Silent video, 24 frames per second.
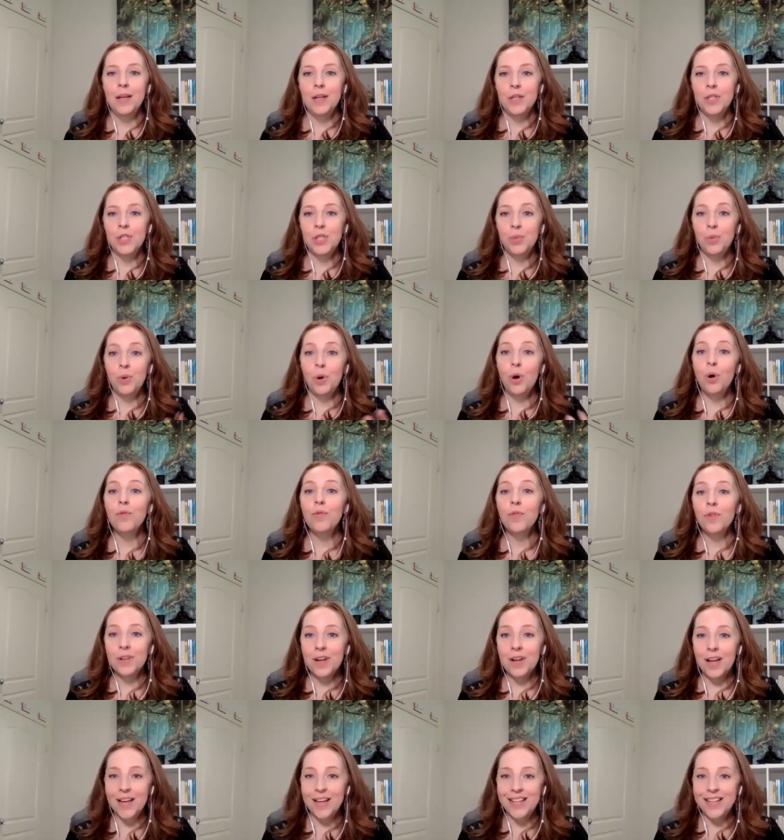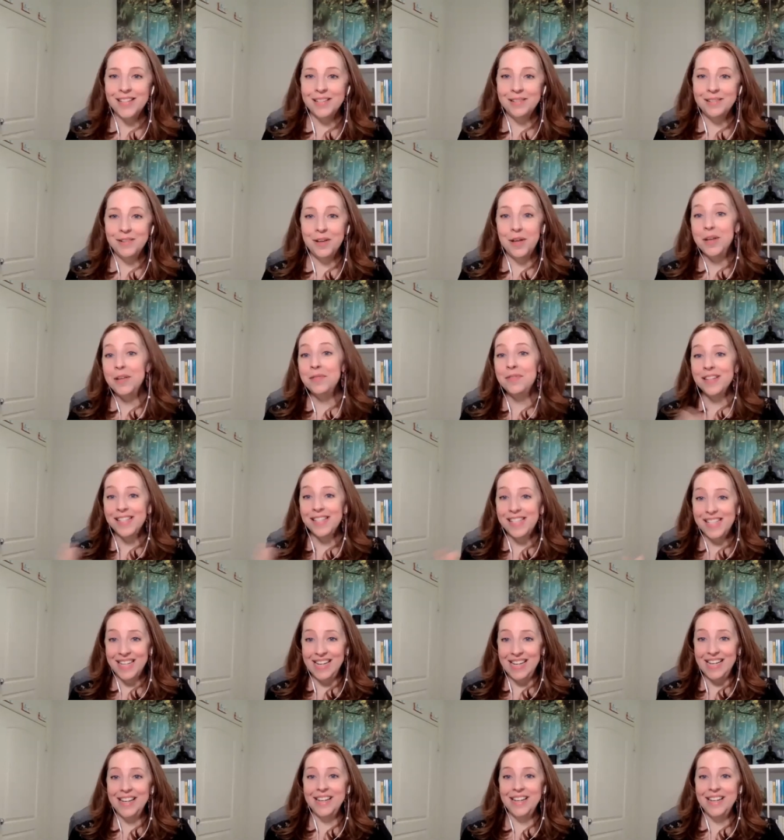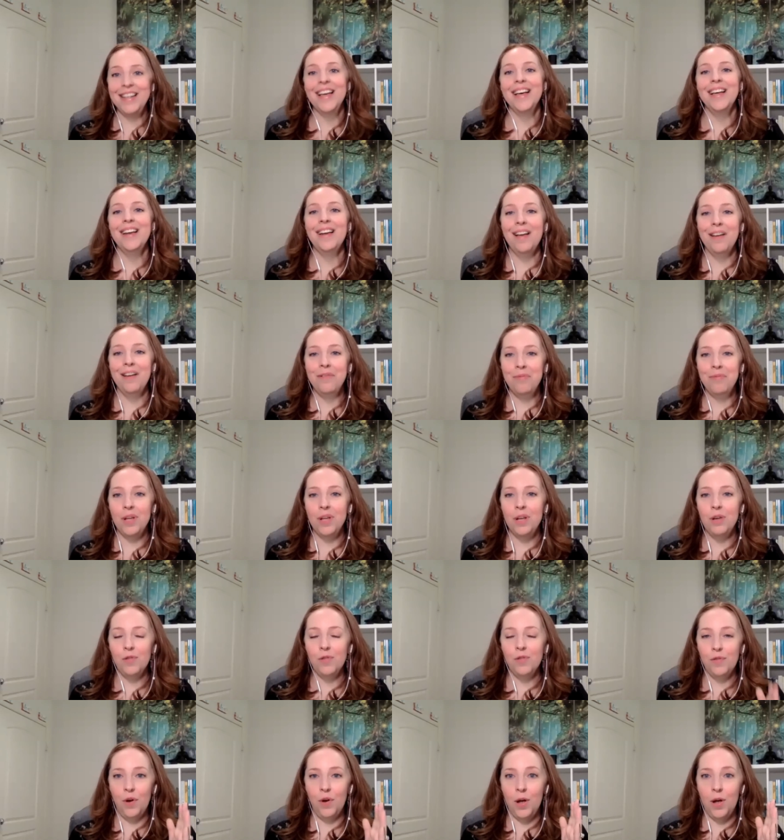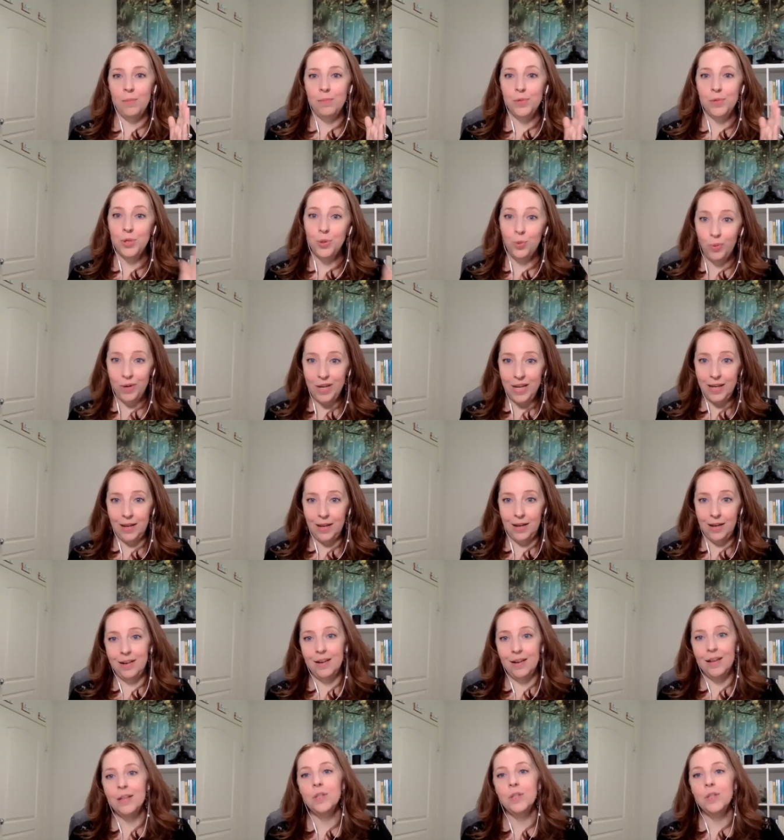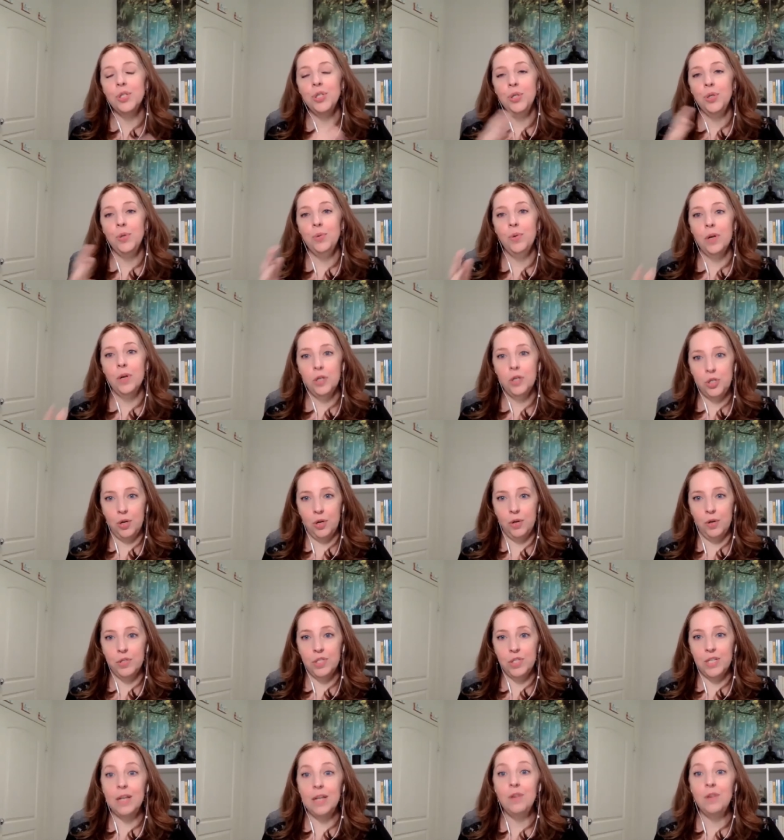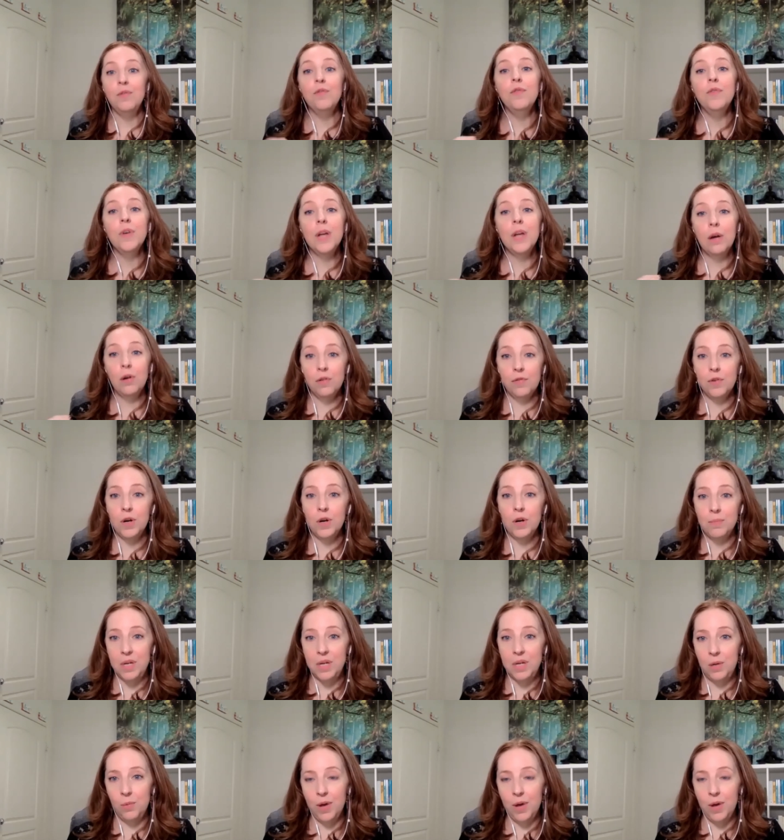So overnight, not even teen yet, I went from tween to adult in very, very many